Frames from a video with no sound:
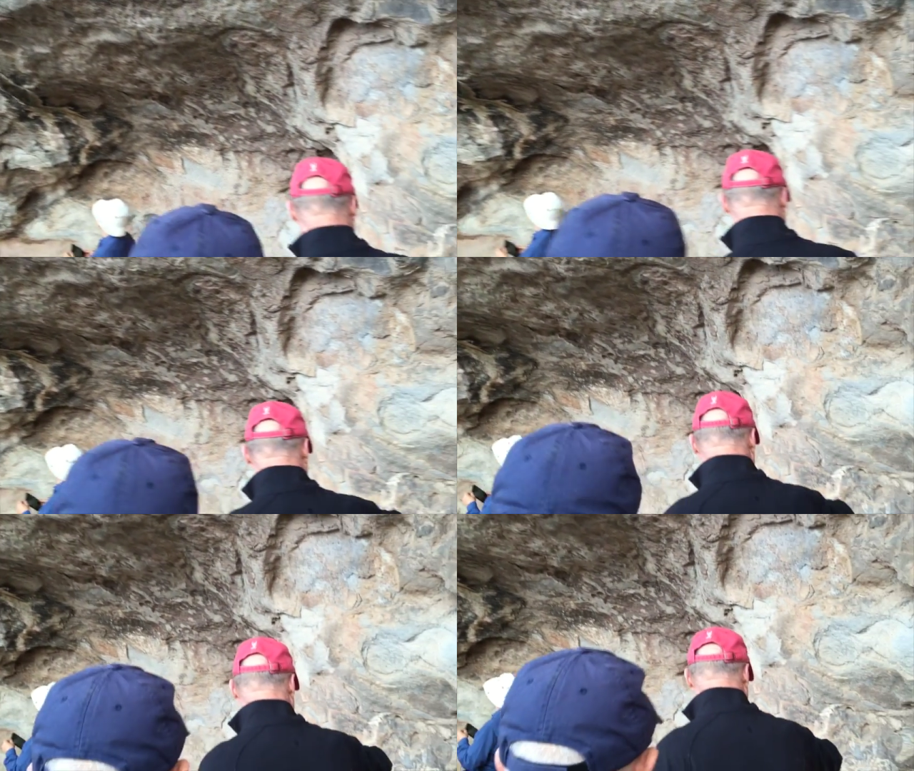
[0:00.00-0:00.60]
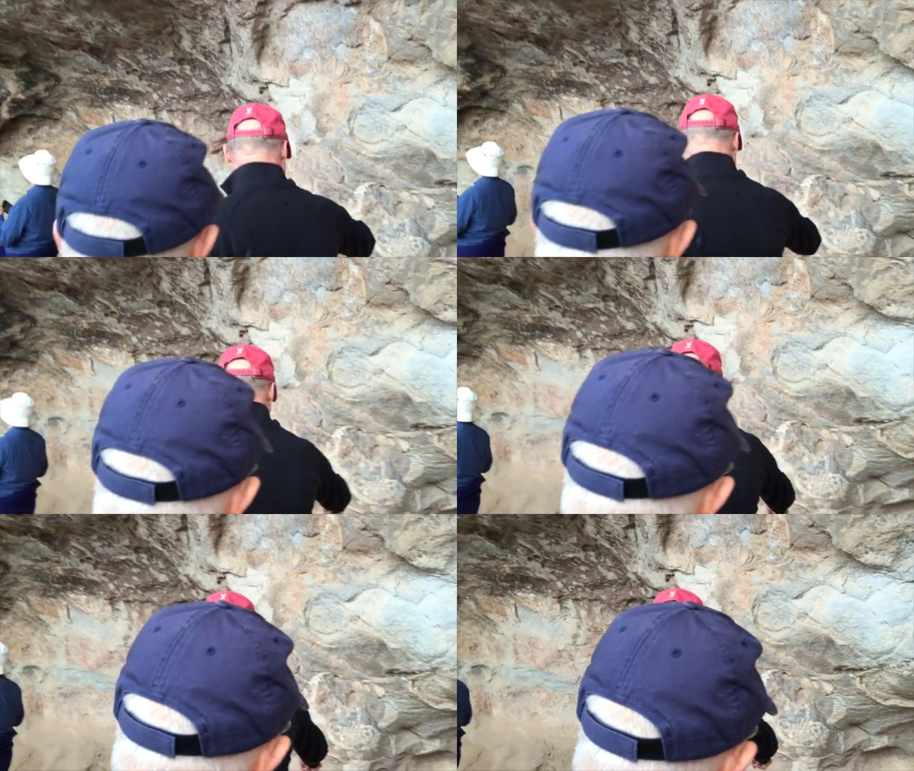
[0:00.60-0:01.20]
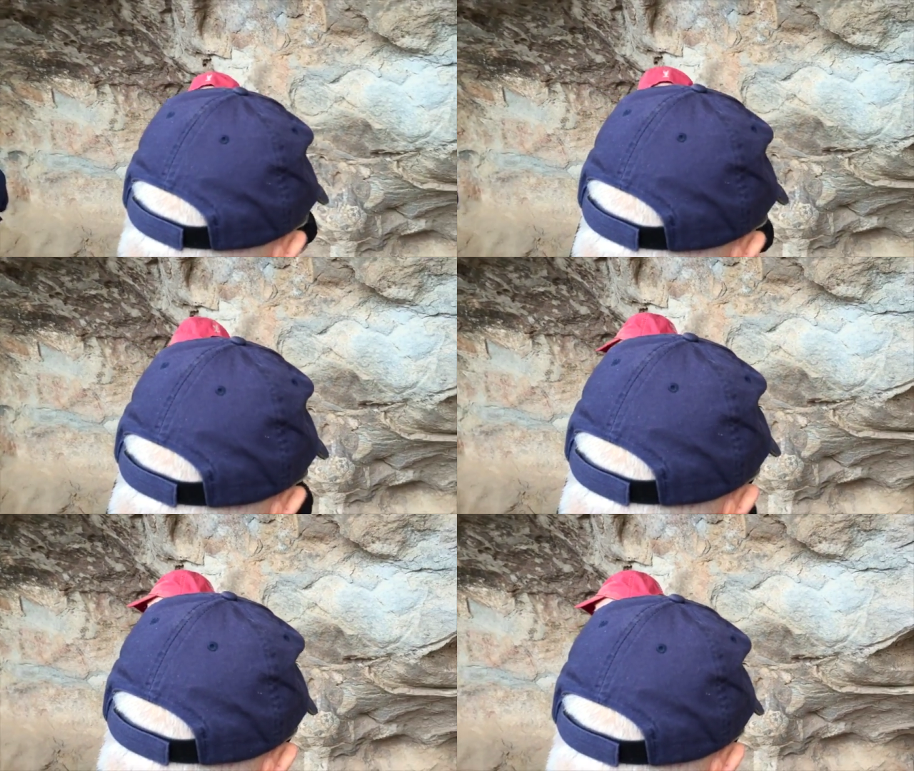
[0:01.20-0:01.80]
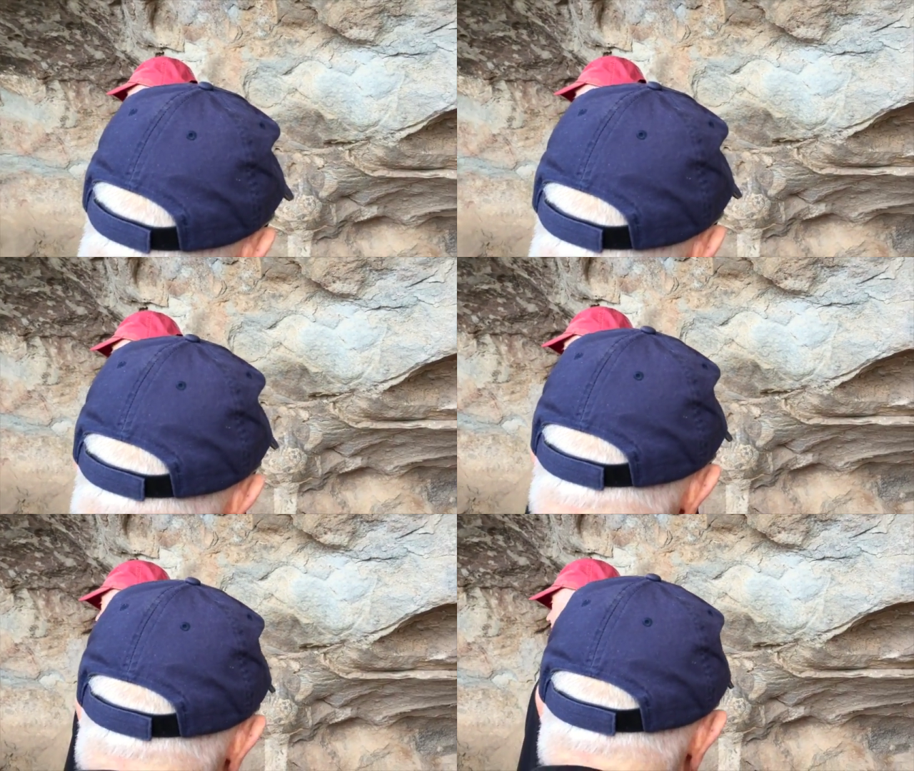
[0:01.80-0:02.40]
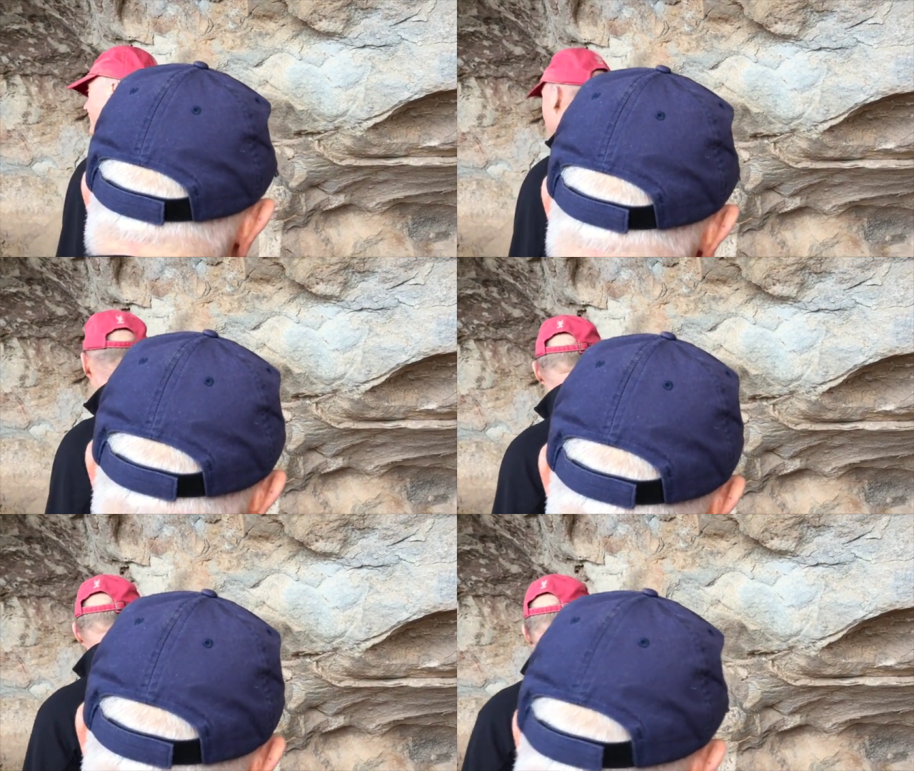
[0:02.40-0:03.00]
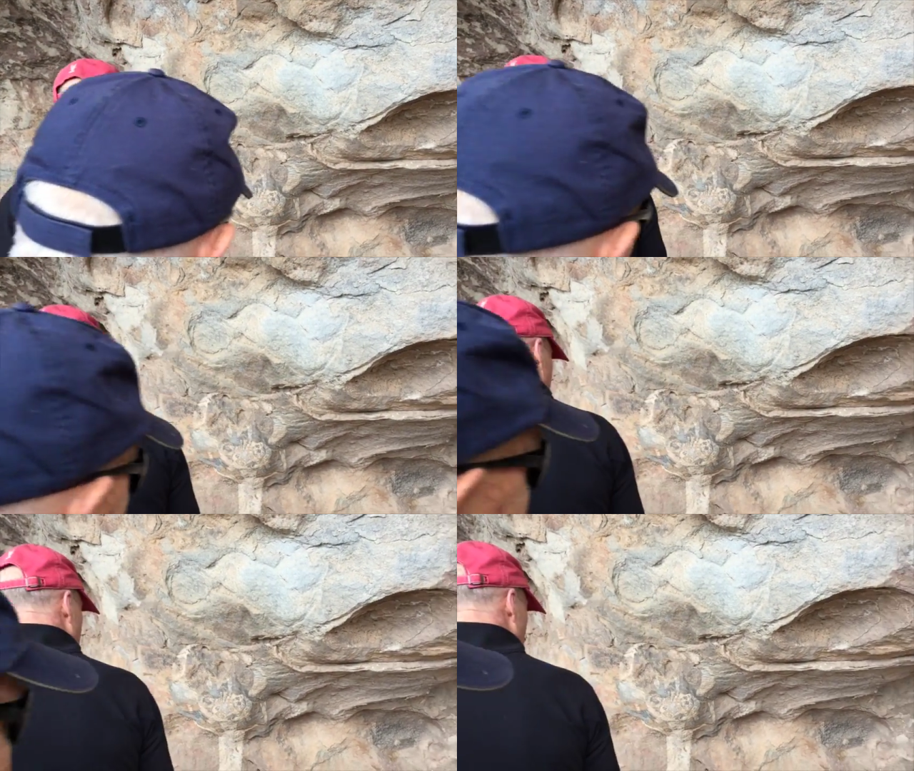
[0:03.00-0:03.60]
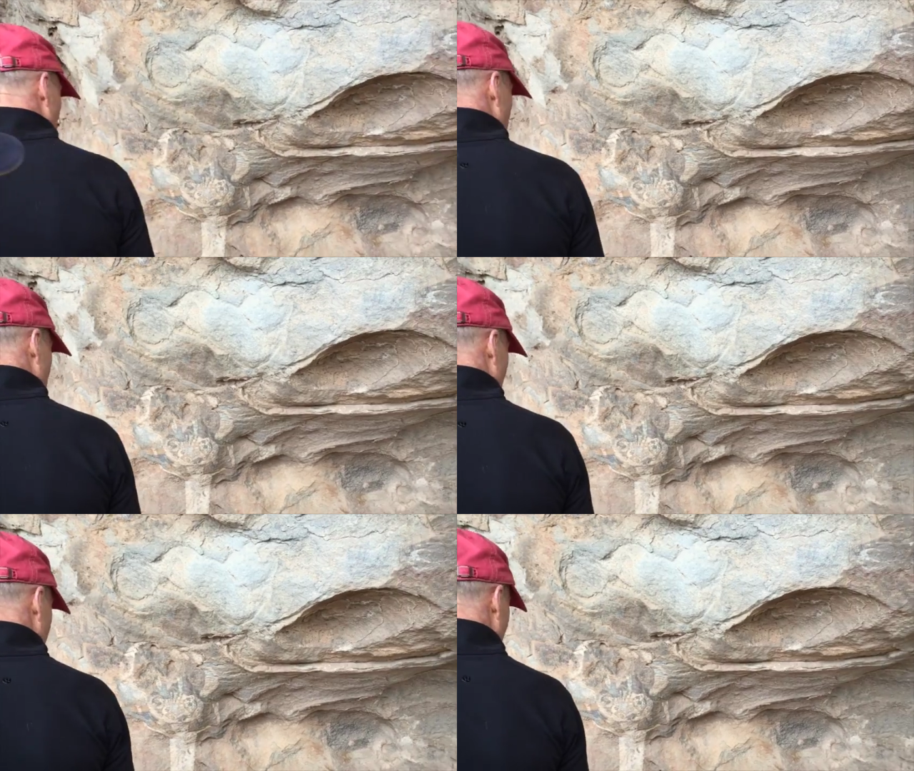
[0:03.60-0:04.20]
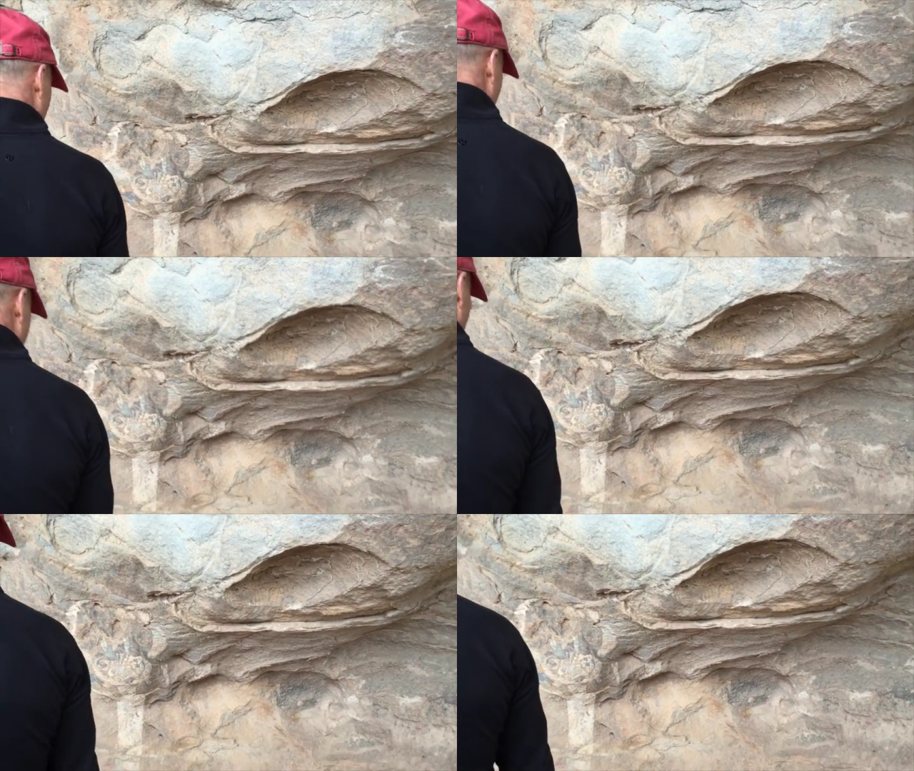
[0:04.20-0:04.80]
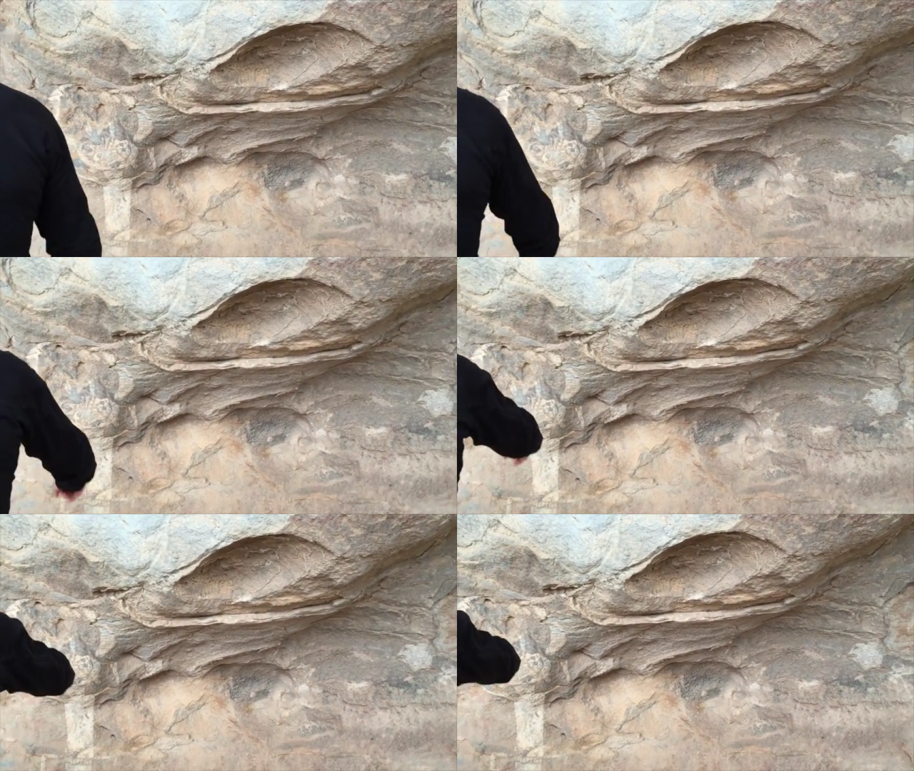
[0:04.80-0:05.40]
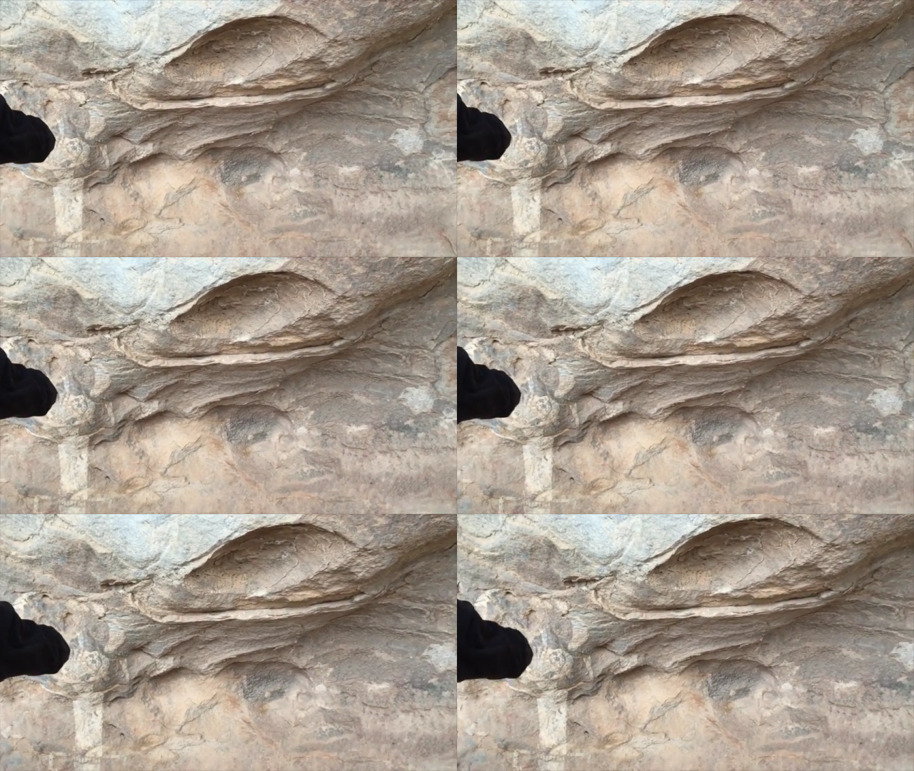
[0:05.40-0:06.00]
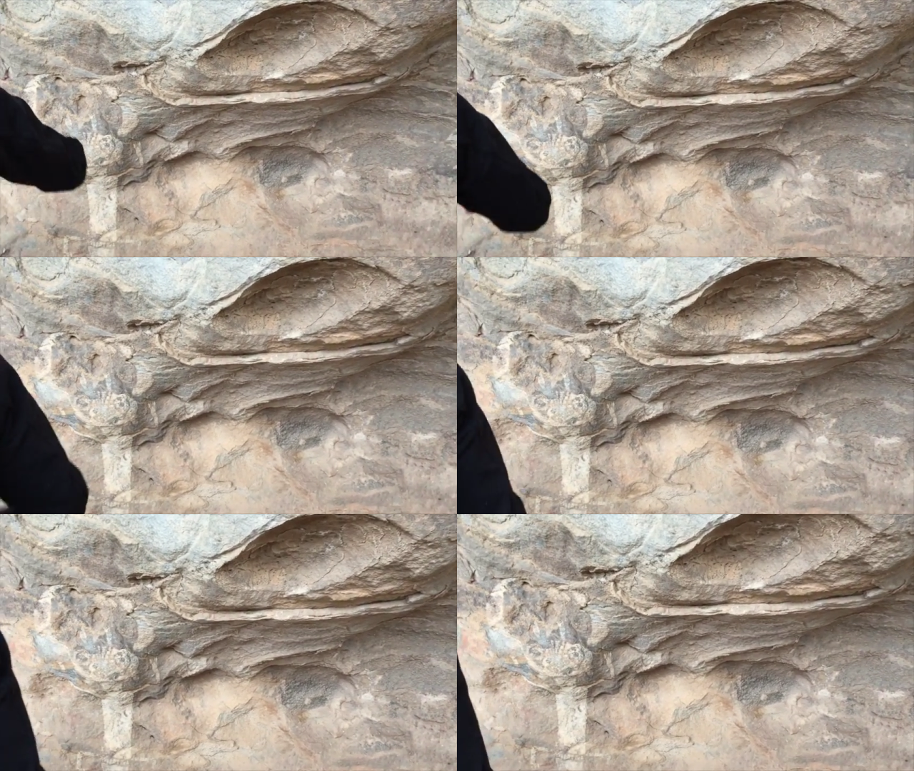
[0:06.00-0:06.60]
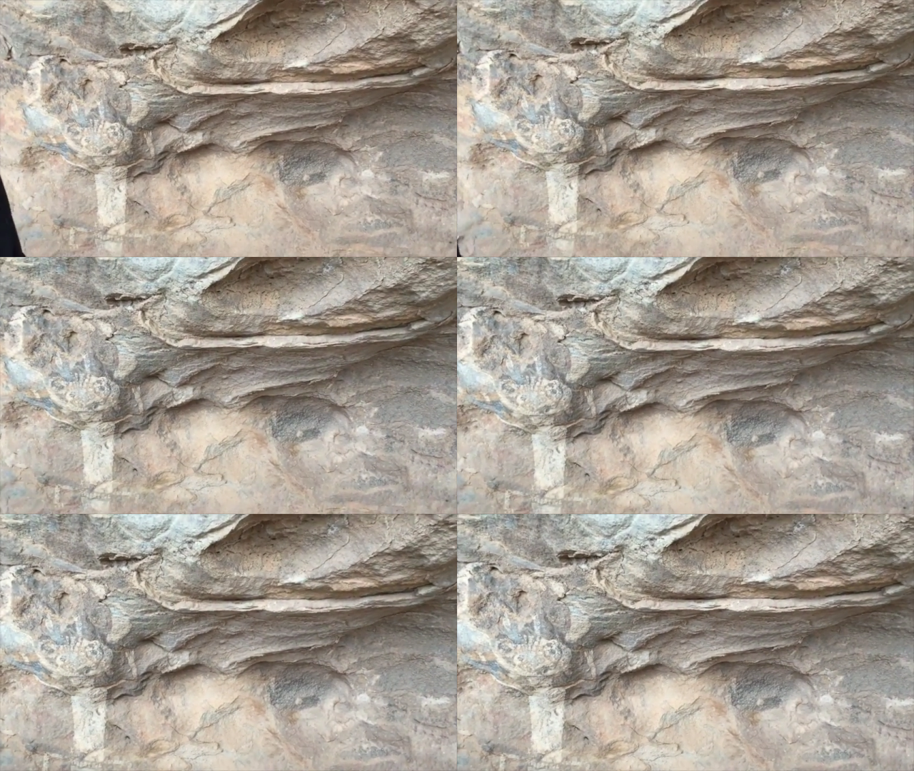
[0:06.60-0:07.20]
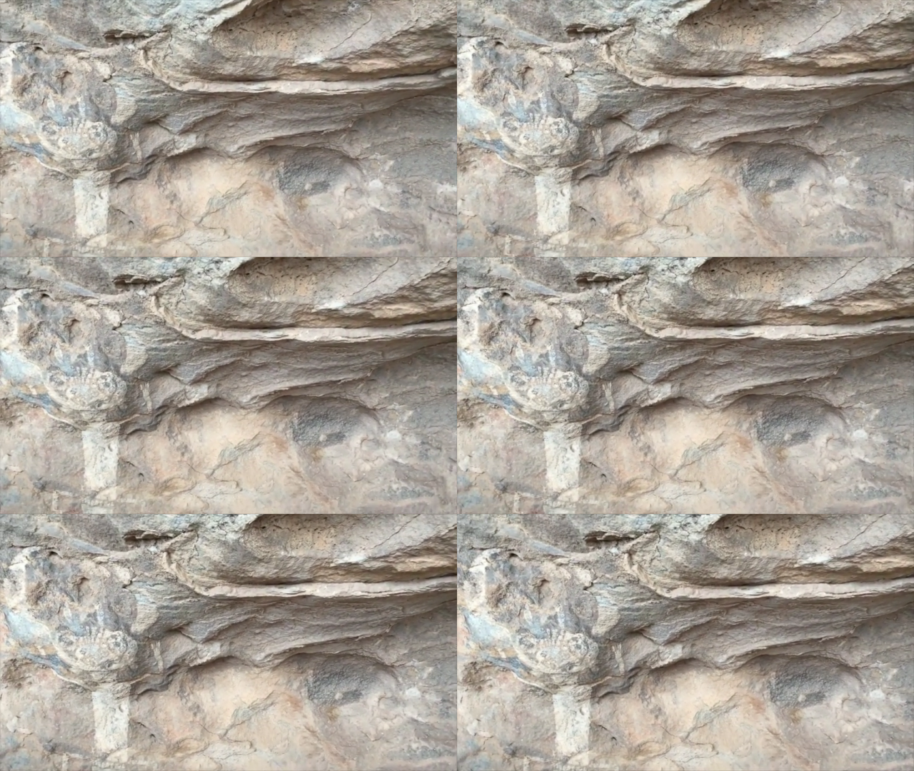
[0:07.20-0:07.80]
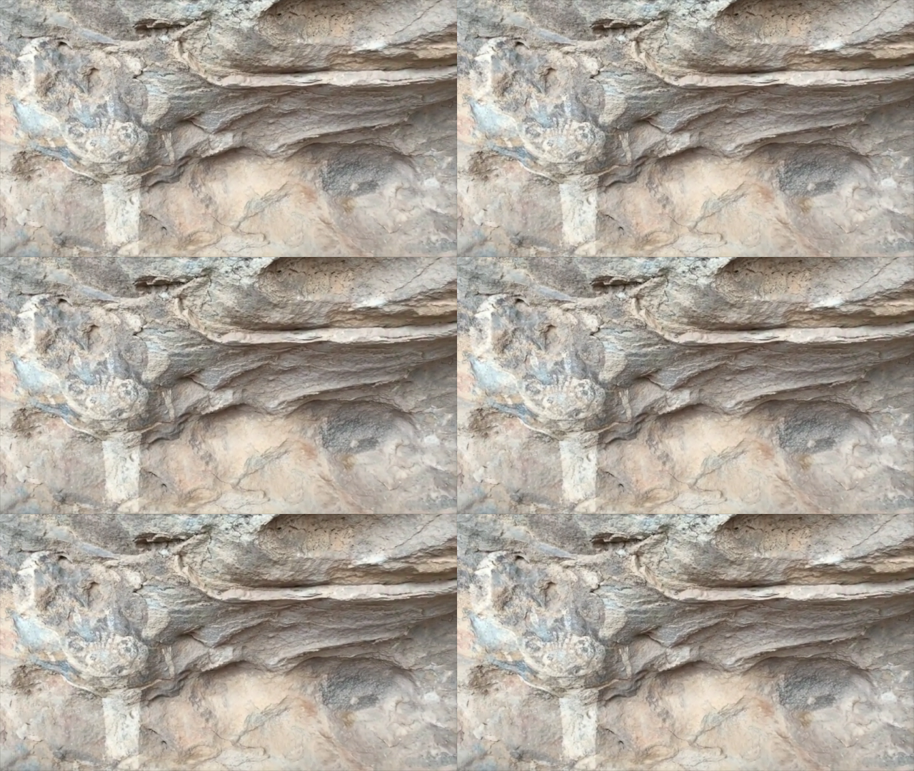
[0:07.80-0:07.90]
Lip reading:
[unreadable: no face in view]